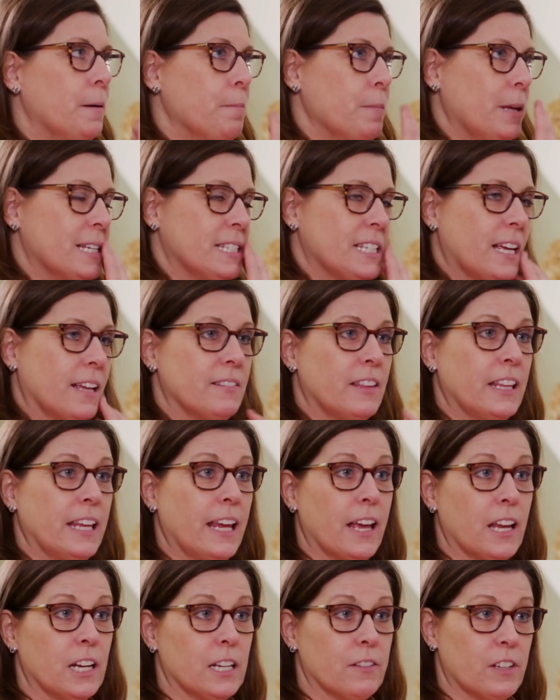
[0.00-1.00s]
is at the
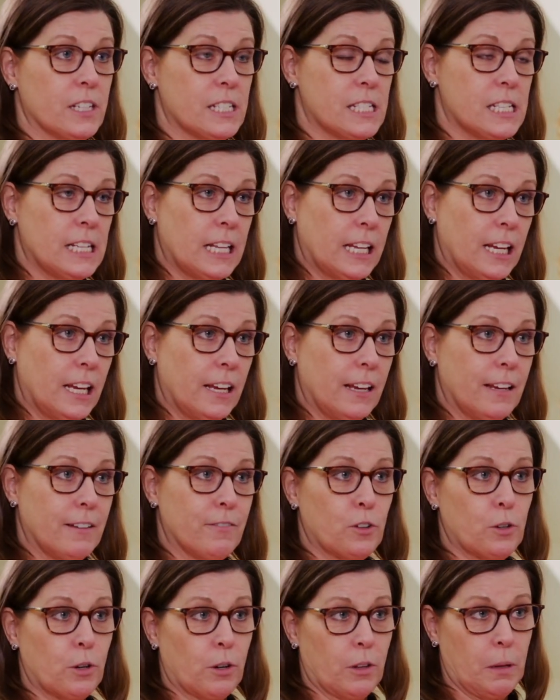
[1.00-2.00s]
end of a sleeve
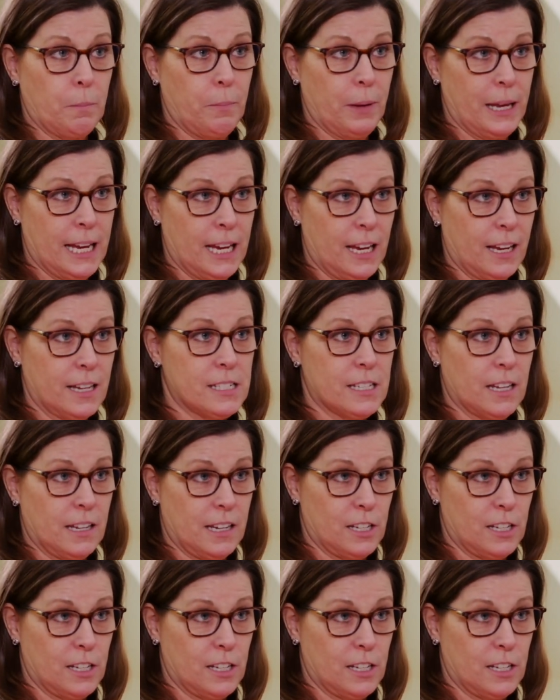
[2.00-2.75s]
or the pants and